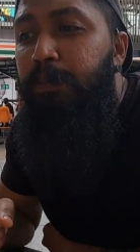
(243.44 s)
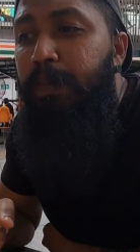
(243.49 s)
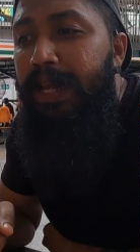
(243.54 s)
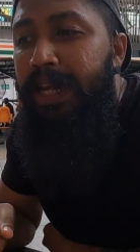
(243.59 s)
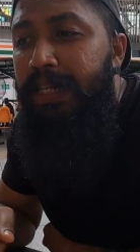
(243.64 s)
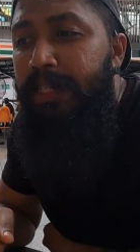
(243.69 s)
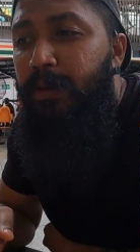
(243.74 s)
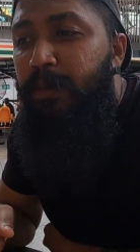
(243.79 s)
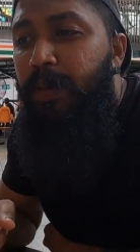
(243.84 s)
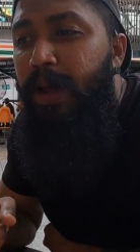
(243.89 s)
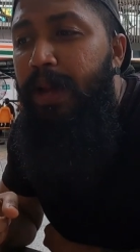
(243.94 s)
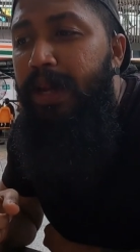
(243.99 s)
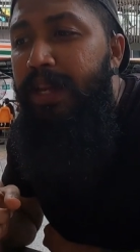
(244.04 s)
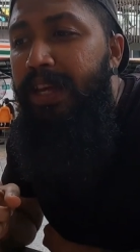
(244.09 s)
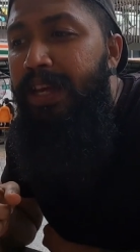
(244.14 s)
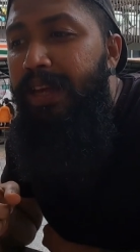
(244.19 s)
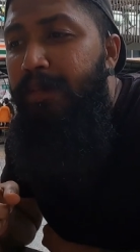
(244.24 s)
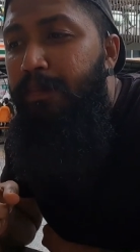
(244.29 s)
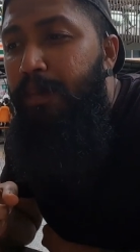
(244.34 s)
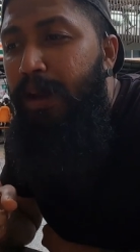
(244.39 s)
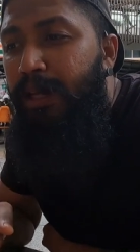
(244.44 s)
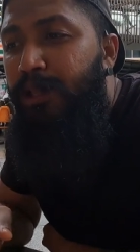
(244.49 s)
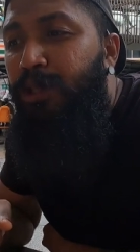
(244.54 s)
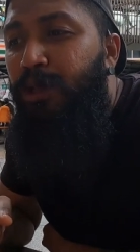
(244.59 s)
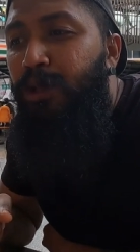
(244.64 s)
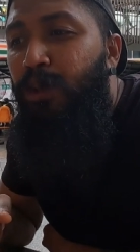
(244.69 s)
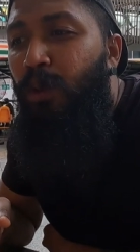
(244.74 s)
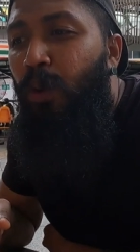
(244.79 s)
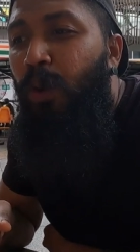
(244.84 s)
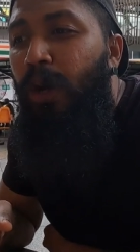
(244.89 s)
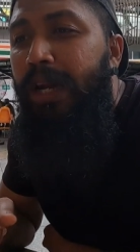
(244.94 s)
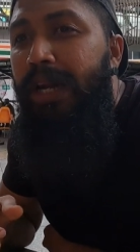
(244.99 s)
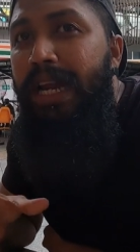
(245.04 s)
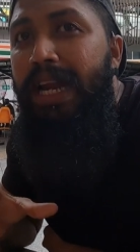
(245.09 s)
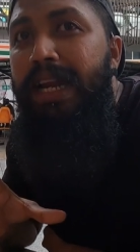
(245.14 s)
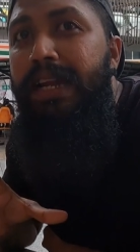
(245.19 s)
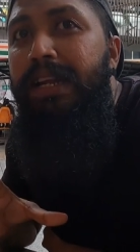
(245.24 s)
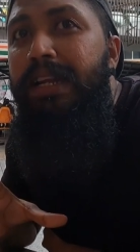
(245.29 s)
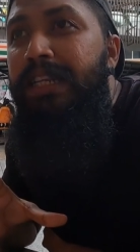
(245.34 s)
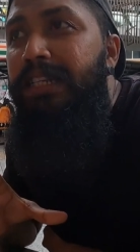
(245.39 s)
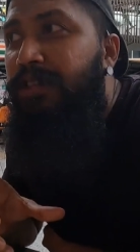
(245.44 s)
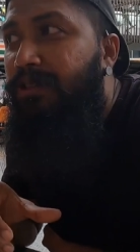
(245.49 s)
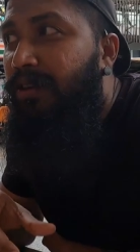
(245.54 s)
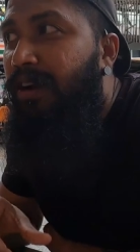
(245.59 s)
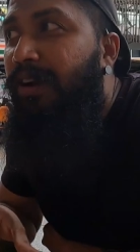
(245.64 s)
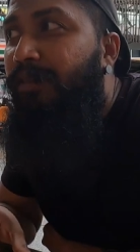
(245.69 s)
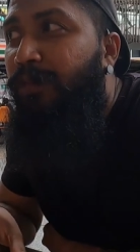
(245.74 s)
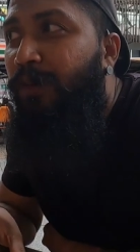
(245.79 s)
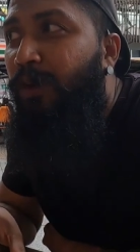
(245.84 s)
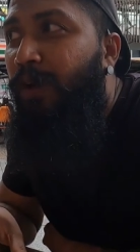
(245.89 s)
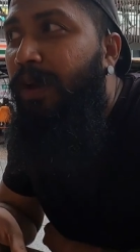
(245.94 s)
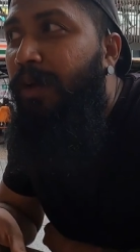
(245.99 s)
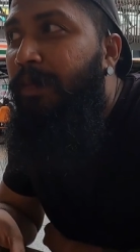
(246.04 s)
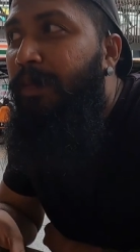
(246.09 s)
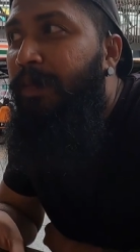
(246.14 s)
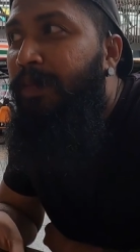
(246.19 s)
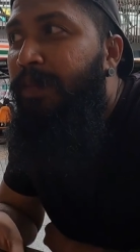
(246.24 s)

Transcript: plays a very major role in Indian street food.